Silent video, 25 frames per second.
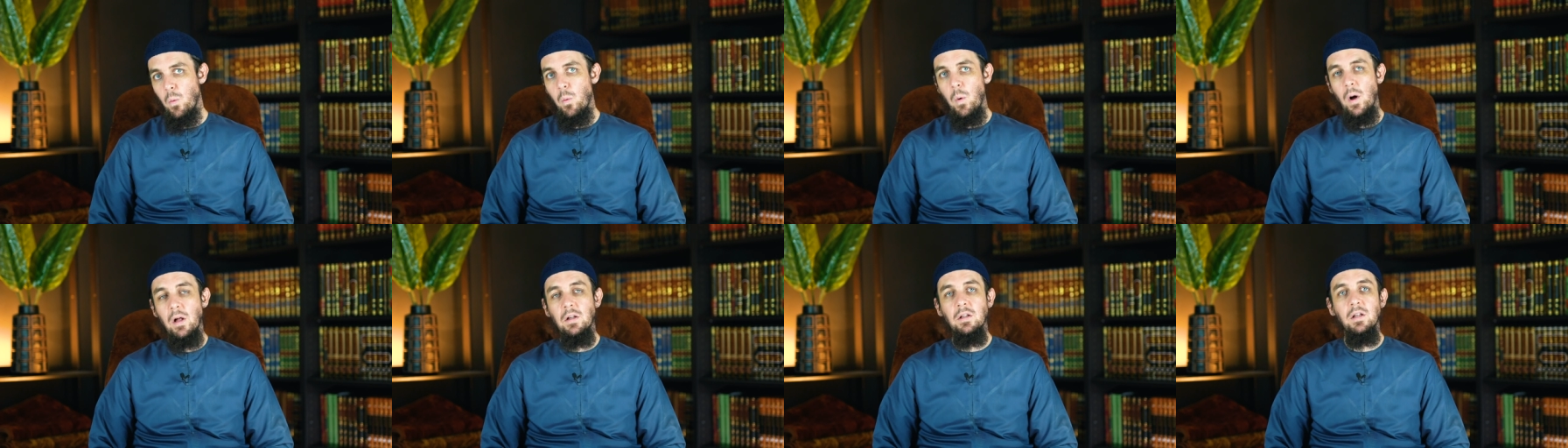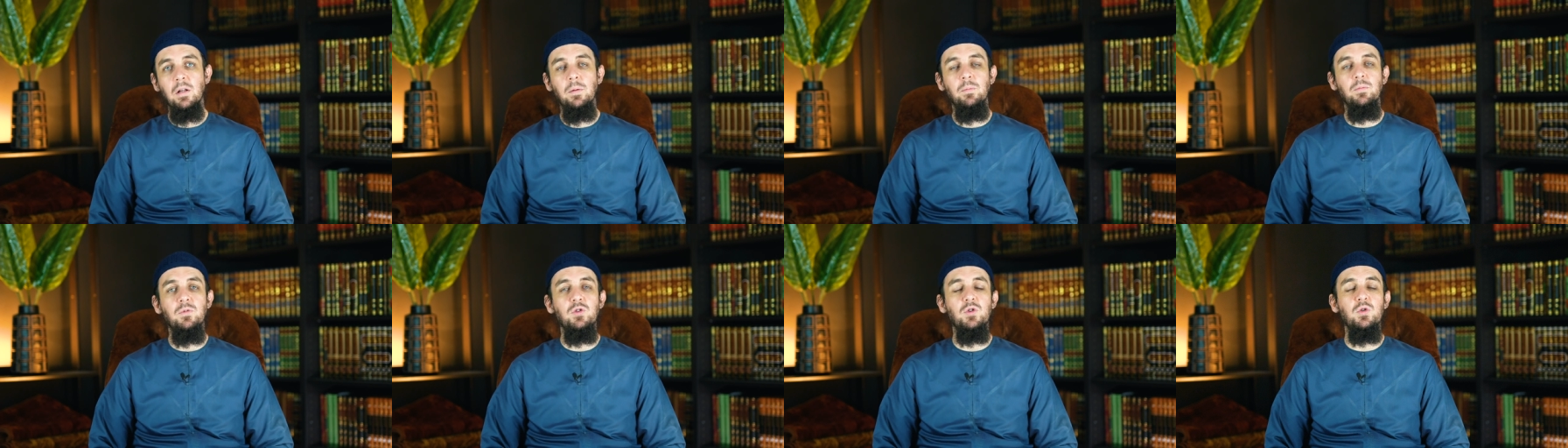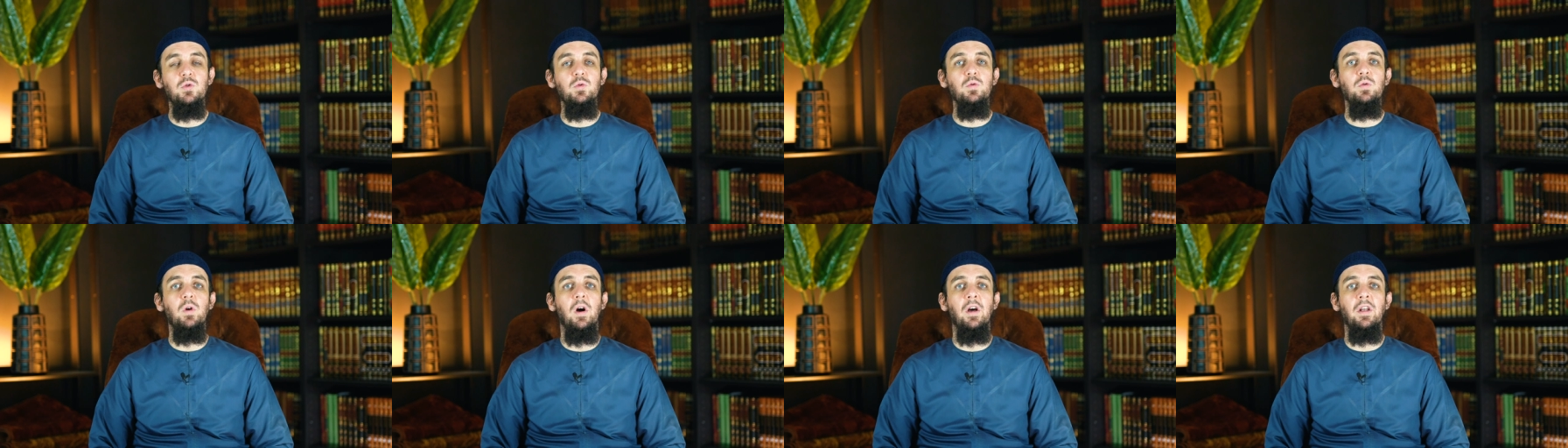Welcome
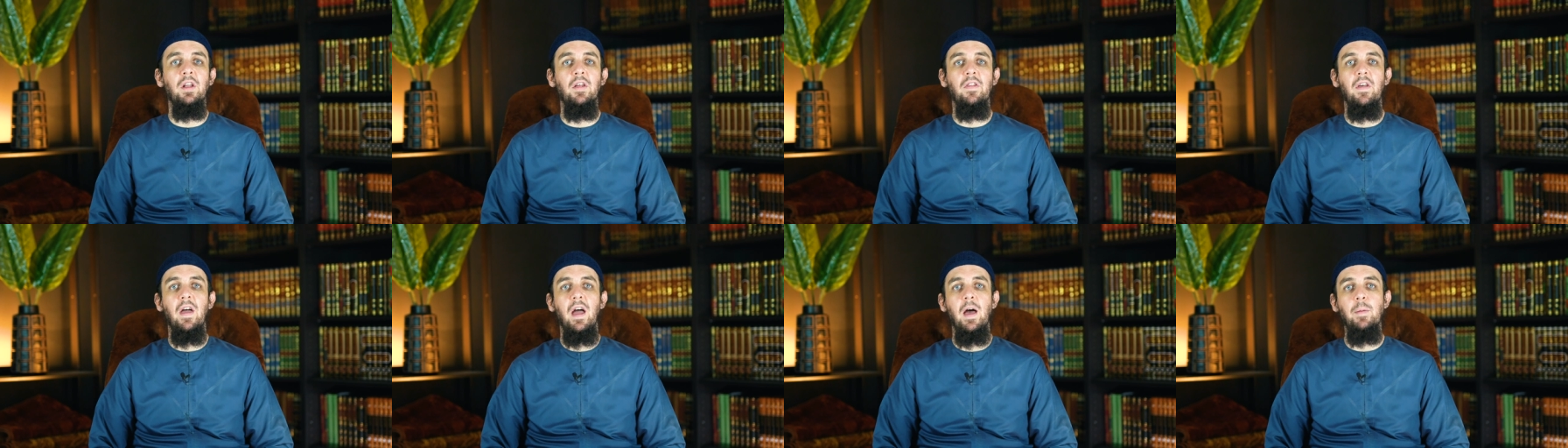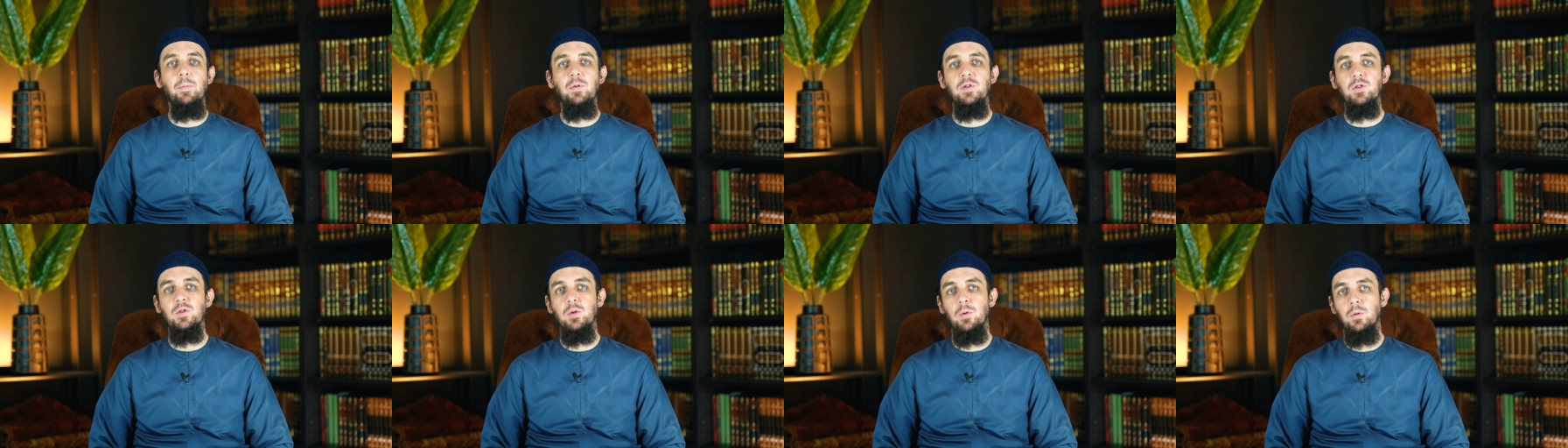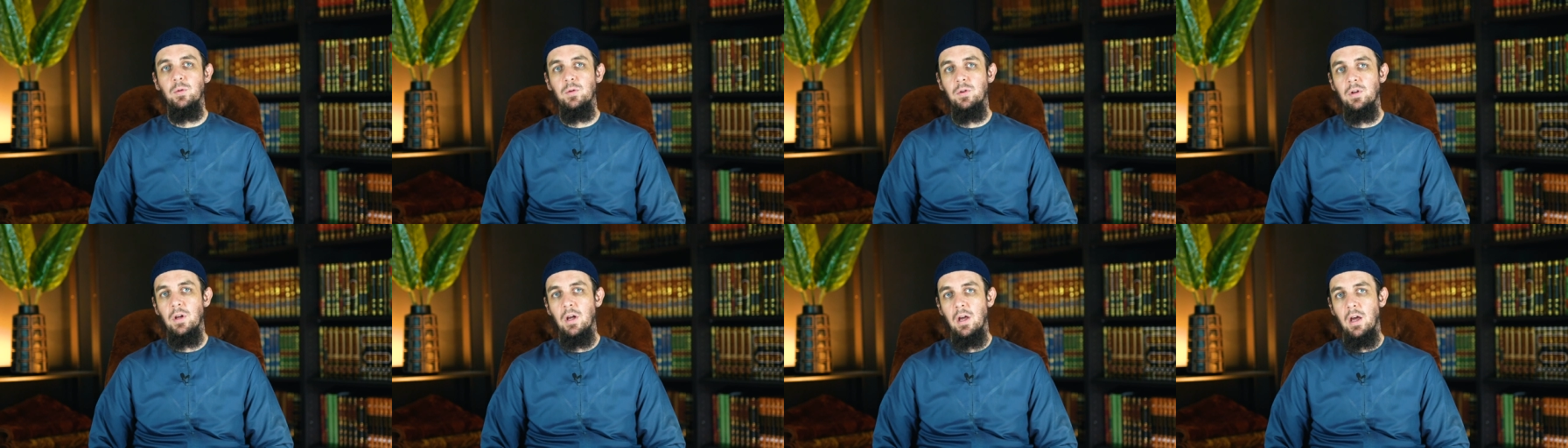to another
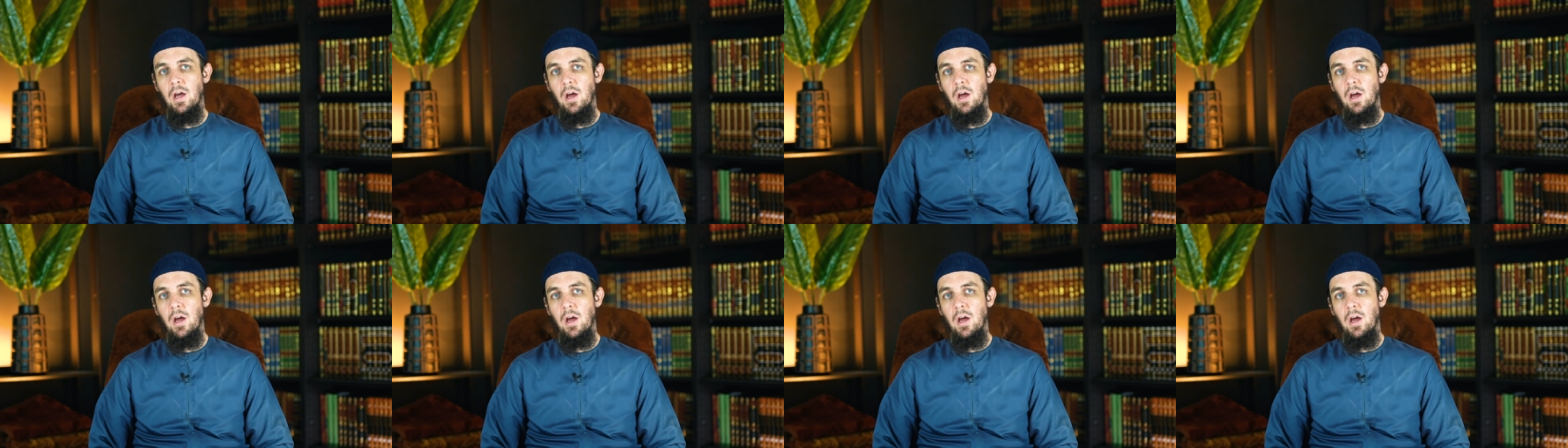episode